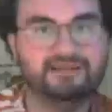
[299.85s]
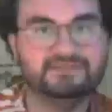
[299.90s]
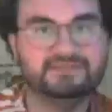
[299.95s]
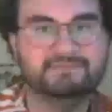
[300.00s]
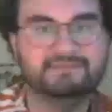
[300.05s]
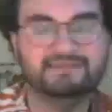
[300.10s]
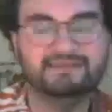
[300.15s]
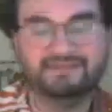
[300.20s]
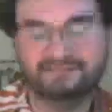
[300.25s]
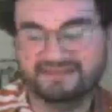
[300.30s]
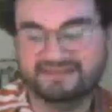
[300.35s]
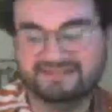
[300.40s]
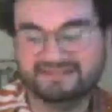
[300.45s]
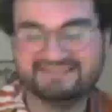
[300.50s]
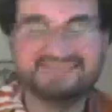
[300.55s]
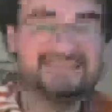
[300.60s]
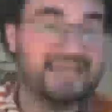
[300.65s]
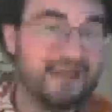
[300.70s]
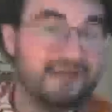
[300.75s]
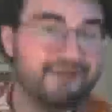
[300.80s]
meaning that it
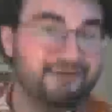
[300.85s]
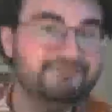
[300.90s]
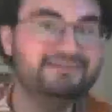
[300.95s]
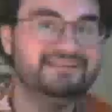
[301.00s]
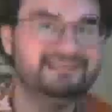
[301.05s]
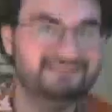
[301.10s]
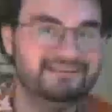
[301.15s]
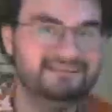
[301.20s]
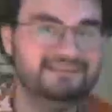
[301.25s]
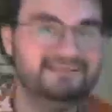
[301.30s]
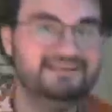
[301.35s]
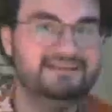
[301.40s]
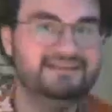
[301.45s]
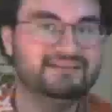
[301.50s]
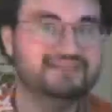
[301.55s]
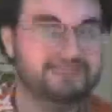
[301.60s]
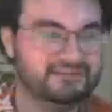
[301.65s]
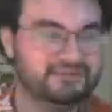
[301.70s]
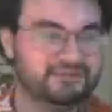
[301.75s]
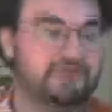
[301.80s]
sounded,
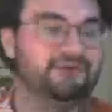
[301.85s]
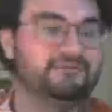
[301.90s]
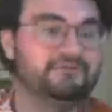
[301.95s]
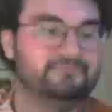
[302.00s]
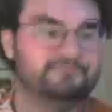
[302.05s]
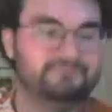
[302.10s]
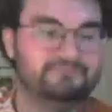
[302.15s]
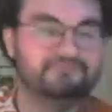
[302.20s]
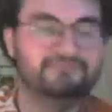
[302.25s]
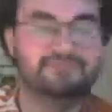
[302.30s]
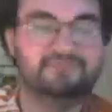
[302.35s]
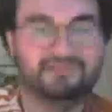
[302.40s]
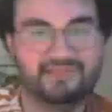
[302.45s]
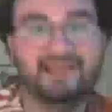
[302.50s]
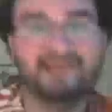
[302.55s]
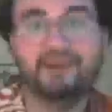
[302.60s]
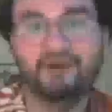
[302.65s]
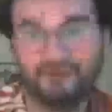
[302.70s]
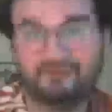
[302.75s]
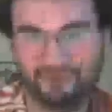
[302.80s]
like
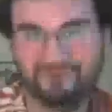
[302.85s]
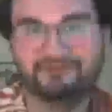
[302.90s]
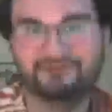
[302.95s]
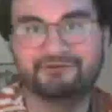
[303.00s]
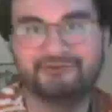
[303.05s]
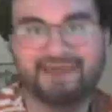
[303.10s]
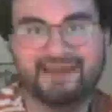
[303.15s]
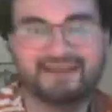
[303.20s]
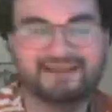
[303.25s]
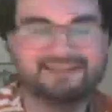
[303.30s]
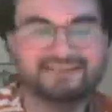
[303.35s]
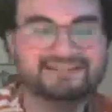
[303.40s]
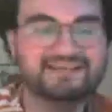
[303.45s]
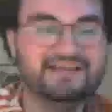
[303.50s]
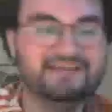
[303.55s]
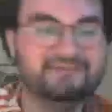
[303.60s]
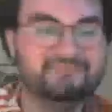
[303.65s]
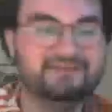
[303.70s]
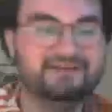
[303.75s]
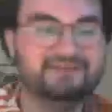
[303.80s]
all correct,
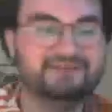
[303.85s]
but it